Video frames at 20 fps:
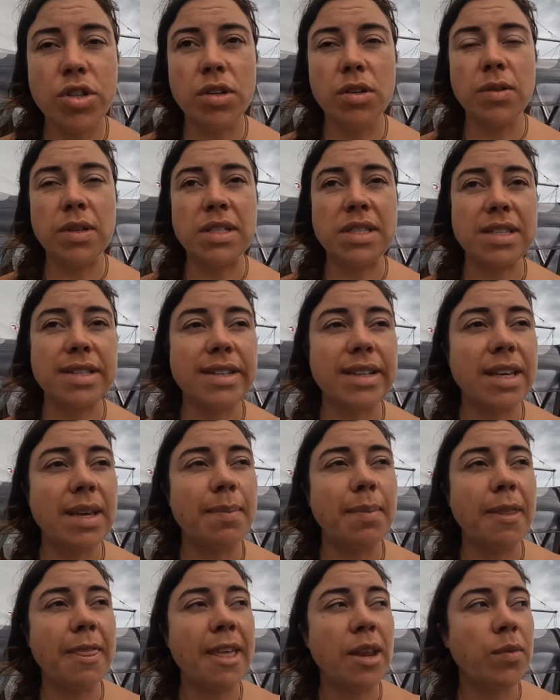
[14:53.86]
to, and
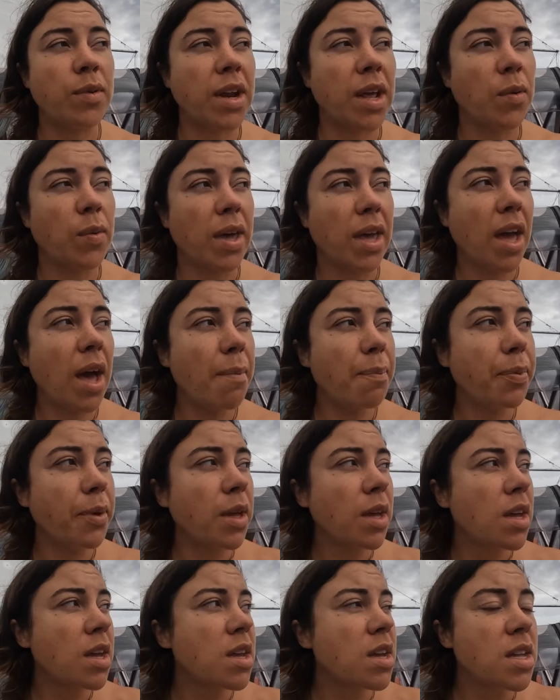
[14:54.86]
sleep, and then when I wake up,
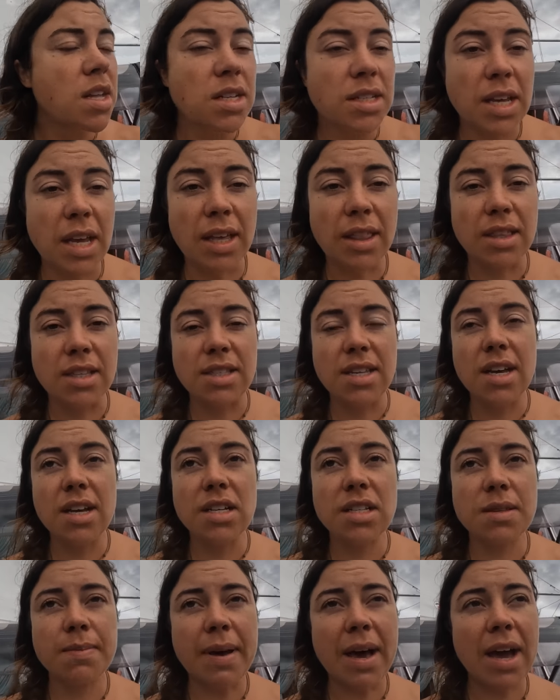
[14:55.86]
take the
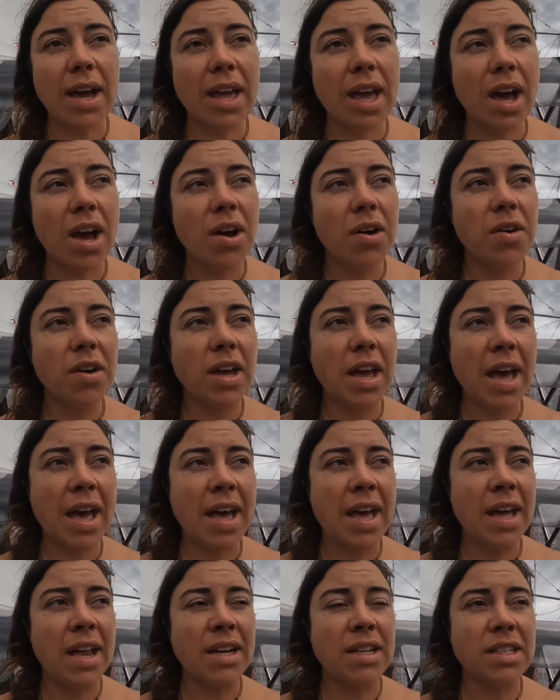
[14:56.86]
sails back out
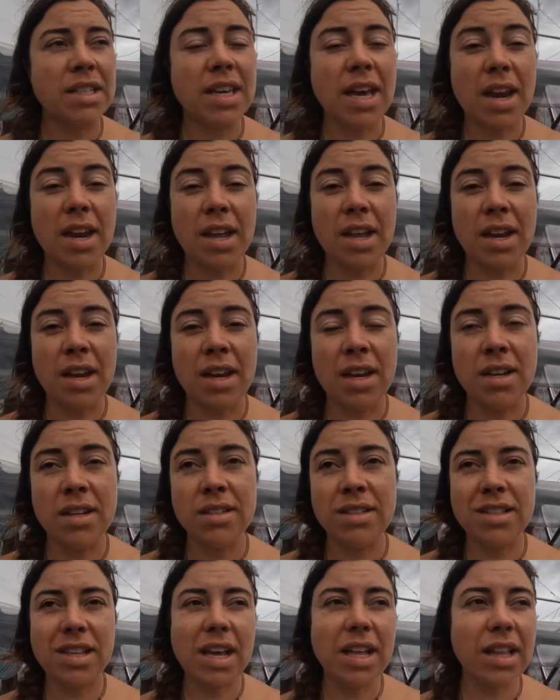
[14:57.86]
and get in
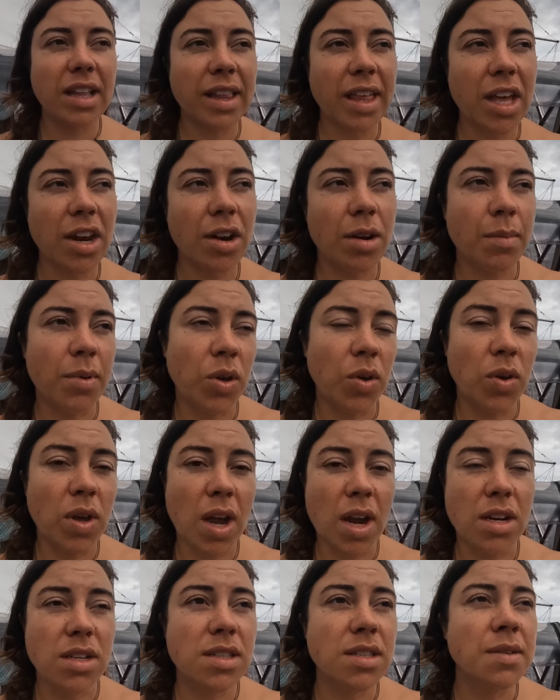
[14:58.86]
slightly later, but who
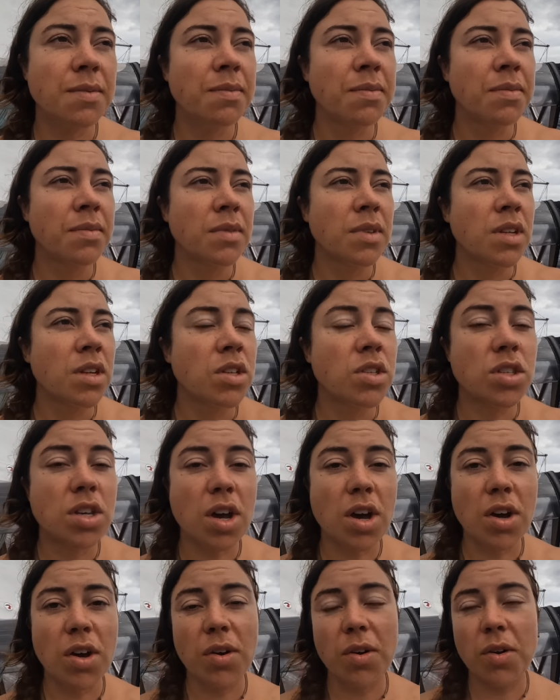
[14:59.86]
cares.
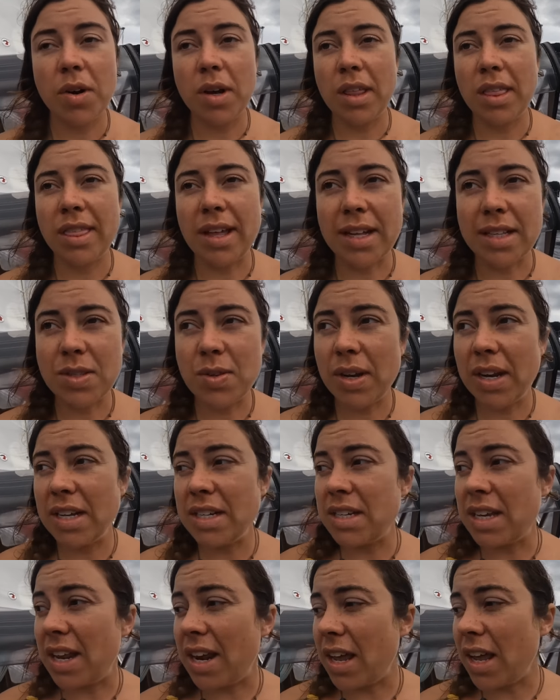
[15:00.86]
So that's what I
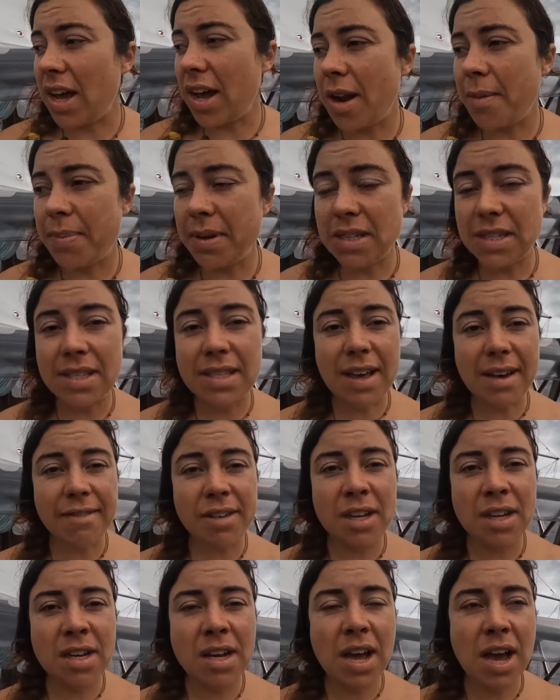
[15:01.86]
did. I up at
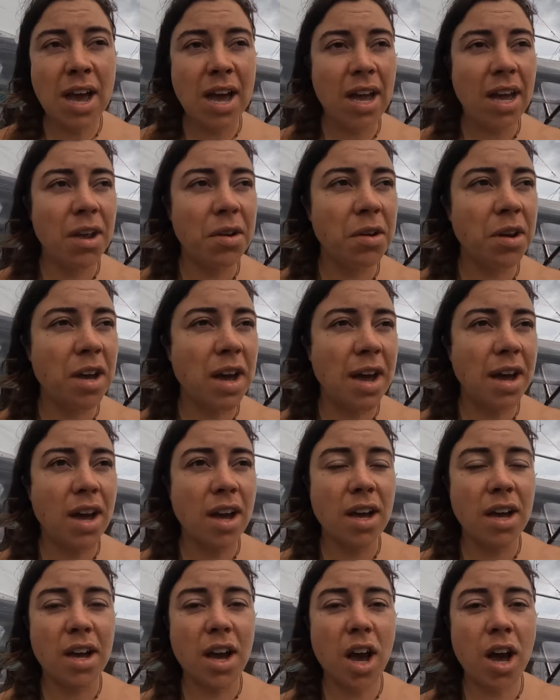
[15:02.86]
7,
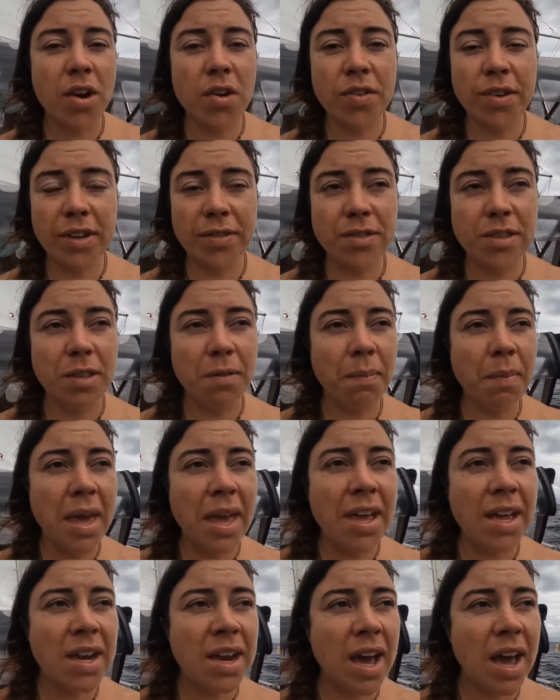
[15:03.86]
I unreefed the
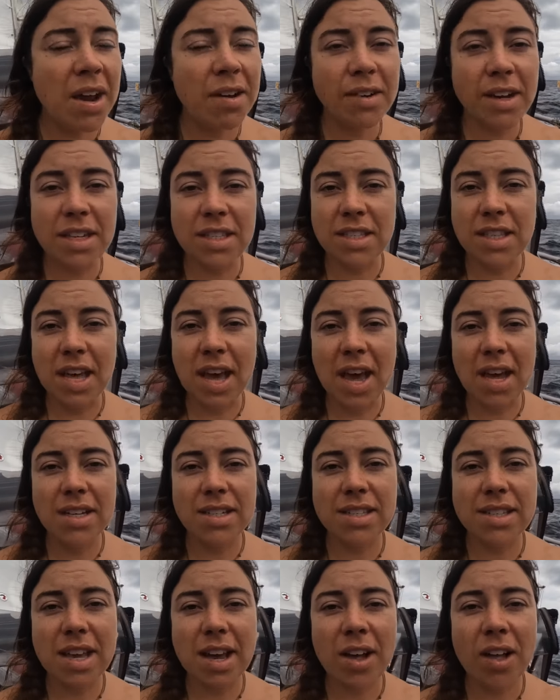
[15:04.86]
main, I raised the
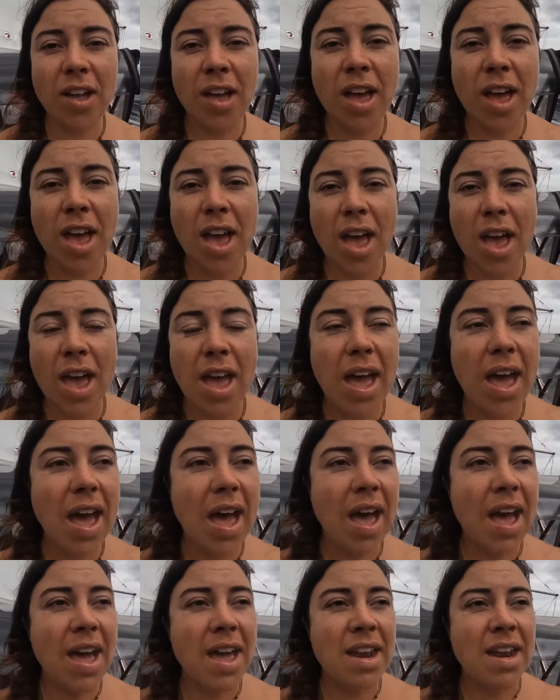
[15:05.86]
headsail,
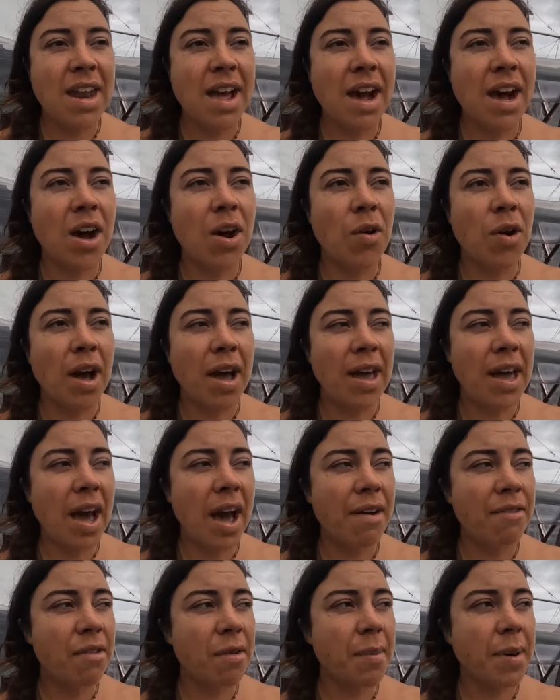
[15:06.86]
and now I
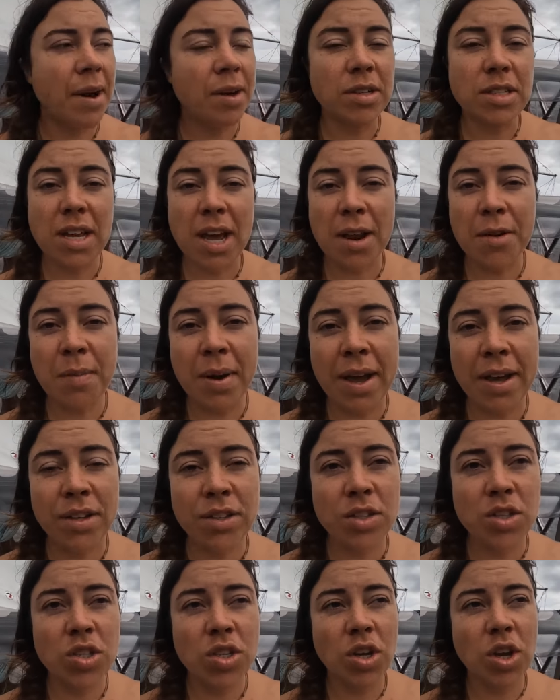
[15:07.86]
have about 10
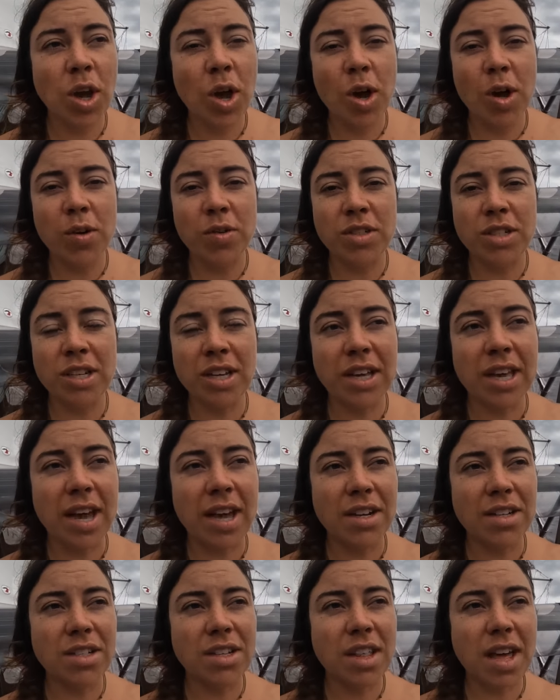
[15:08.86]
miles to go to
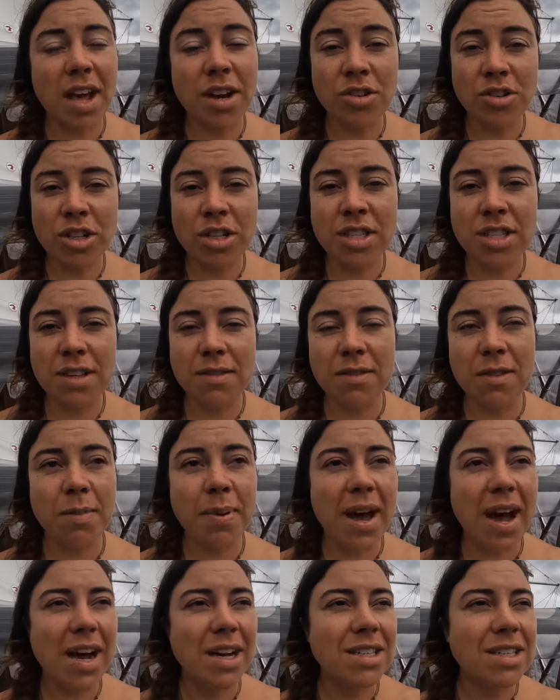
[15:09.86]
get to the entrance of the
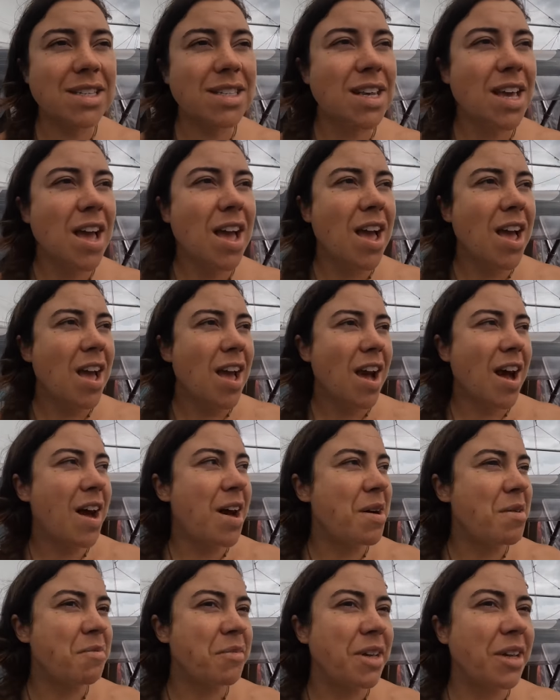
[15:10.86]
pass.
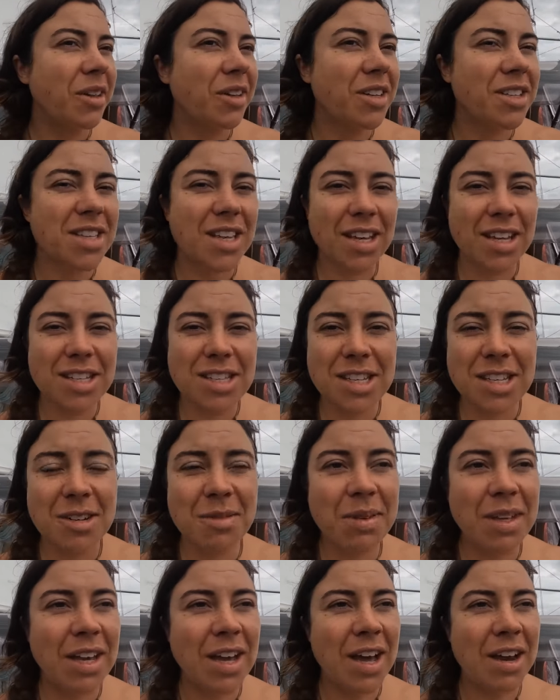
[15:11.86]
It looks like it's going
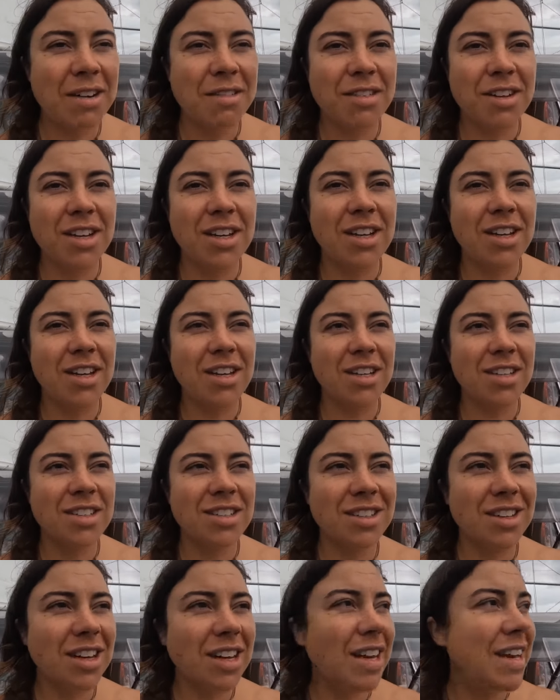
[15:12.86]
to be kind of a
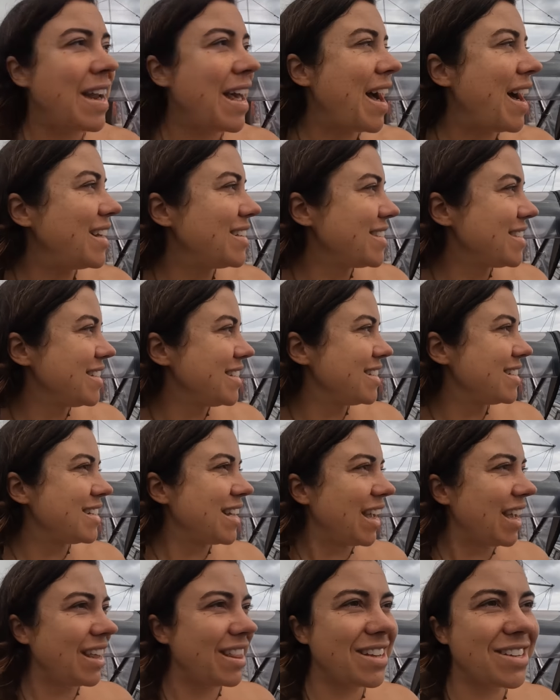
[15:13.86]
nasty
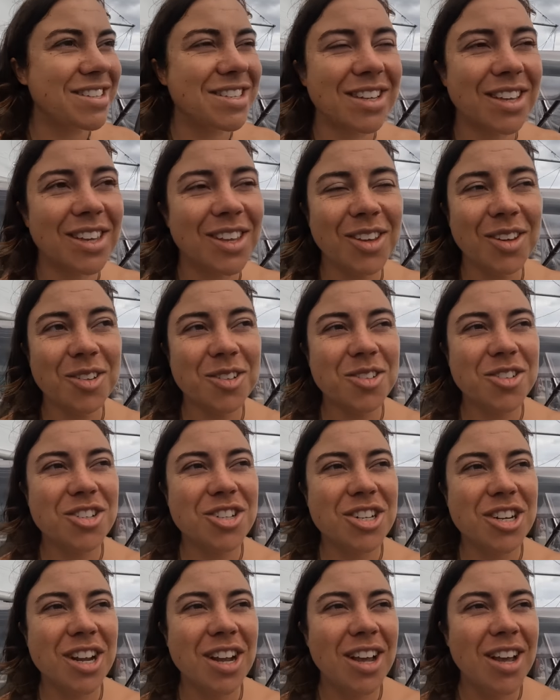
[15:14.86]
day. There's a
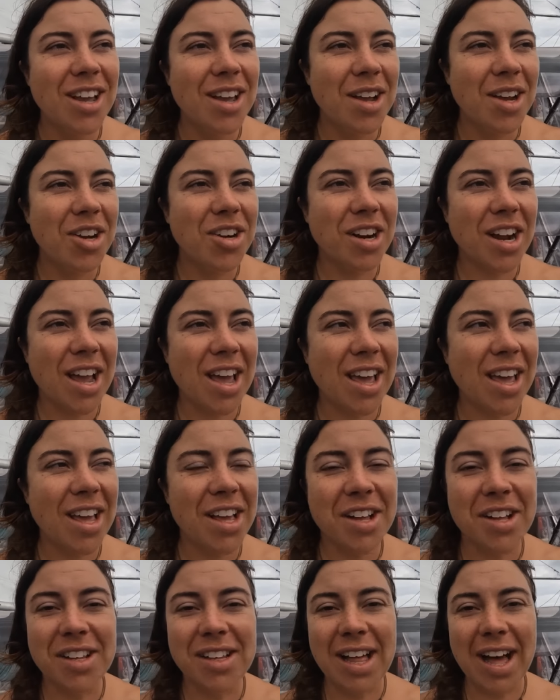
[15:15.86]
huge
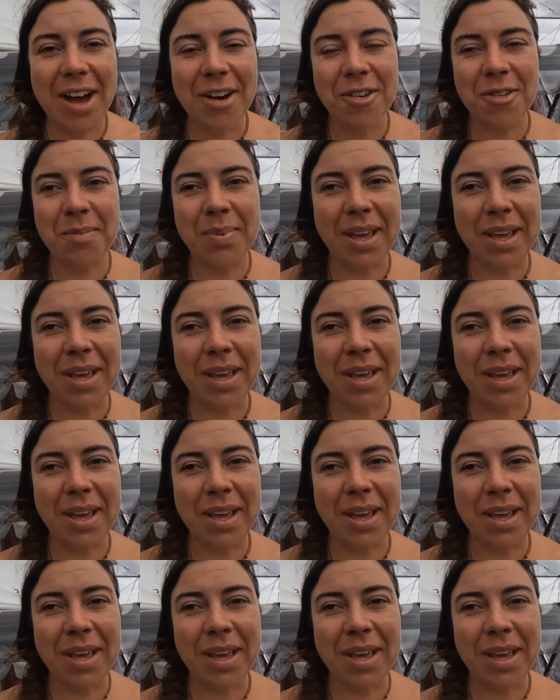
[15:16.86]
gray cloud